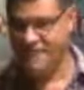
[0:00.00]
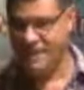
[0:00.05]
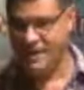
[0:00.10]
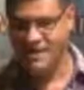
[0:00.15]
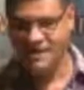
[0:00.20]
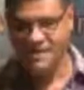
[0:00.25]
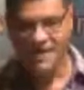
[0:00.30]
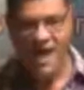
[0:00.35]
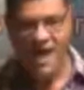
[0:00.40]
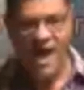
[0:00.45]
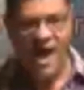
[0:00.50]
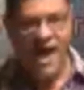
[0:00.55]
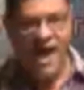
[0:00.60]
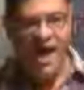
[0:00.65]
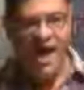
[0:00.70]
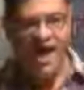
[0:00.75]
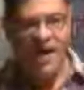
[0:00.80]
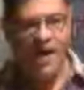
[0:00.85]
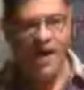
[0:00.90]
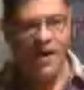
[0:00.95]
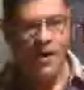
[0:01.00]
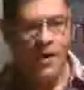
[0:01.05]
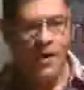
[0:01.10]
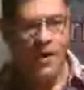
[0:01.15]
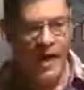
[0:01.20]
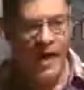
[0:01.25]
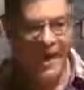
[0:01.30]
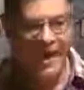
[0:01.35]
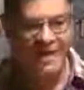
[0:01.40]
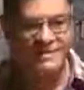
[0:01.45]
The Yahweh.
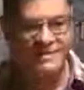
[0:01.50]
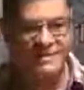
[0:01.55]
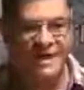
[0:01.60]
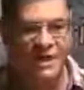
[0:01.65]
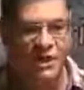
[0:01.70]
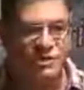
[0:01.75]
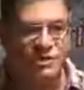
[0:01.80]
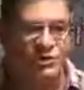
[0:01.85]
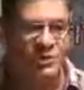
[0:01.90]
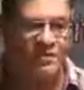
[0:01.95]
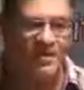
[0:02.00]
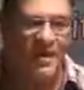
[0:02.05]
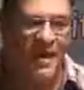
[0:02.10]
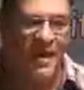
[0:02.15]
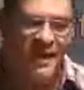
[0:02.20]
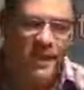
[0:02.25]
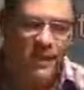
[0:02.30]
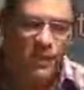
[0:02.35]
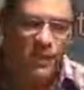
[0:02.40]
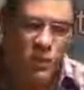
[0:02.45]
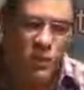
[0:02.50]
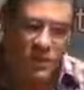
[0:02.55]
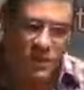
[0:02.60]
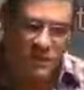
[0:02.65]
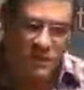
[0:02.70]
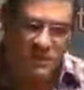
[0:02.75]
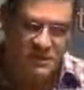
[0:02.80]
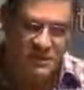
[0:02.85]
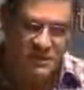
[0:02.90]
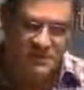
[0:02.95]
It's an autopaic word.